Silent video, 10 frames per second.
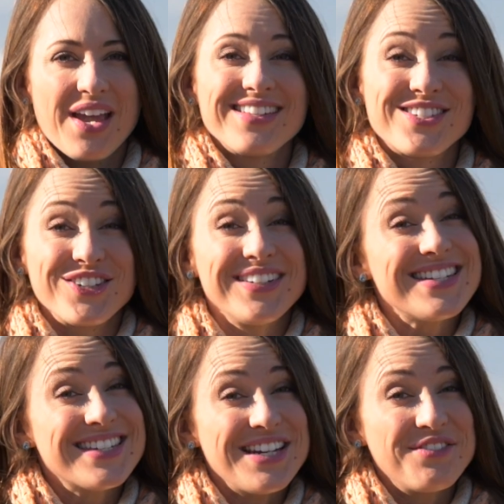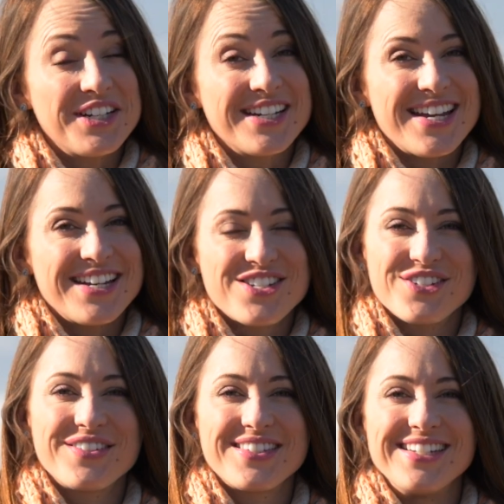Solid safety
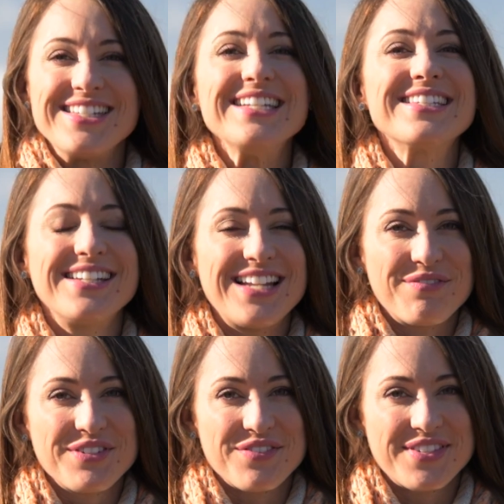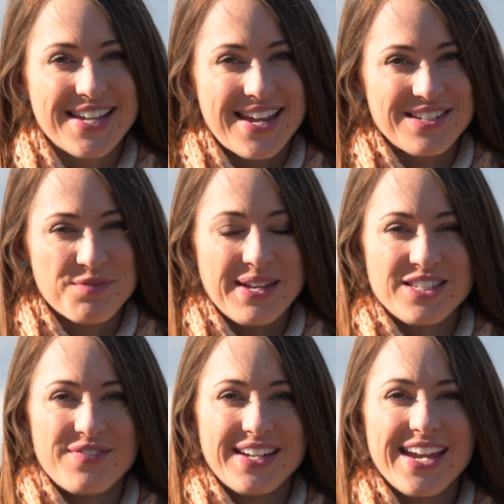credentials and decent levels of standard
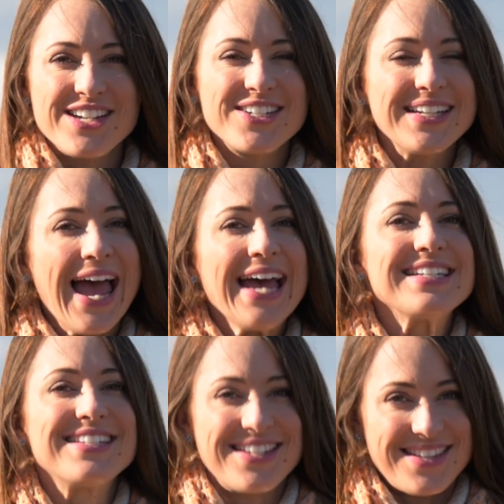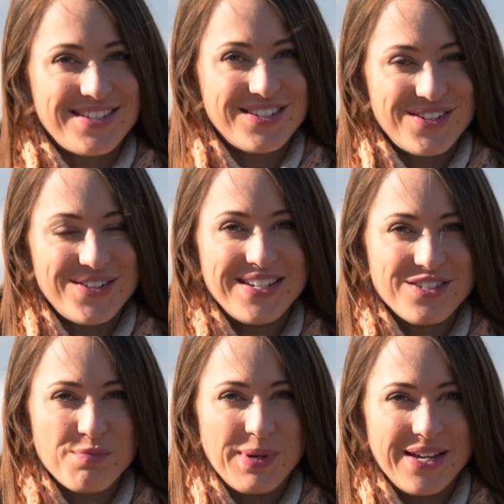specification adds to the
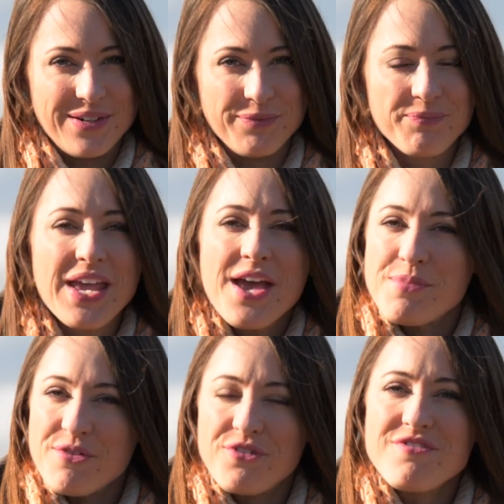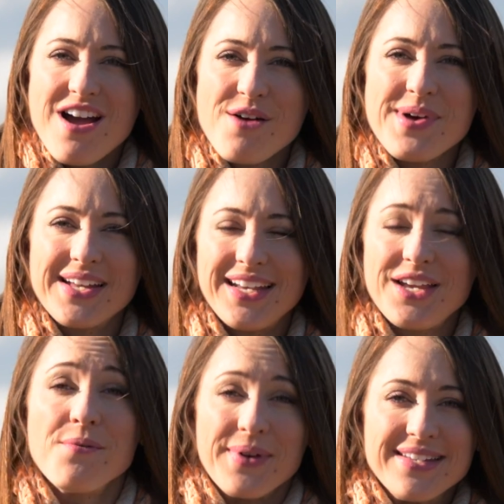Suzuki's appeal. But for our
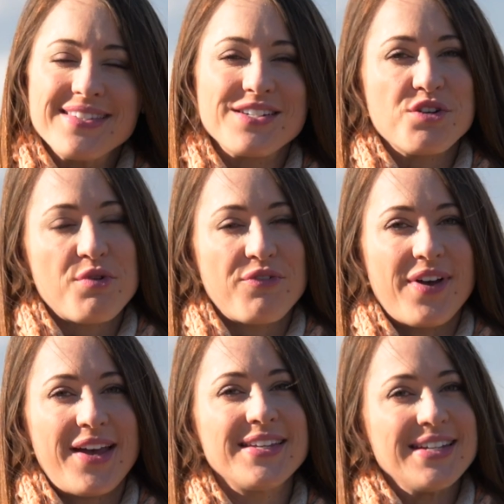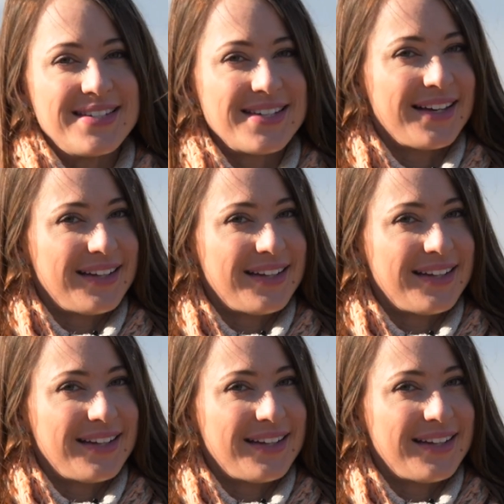money, we still prefer the Nissan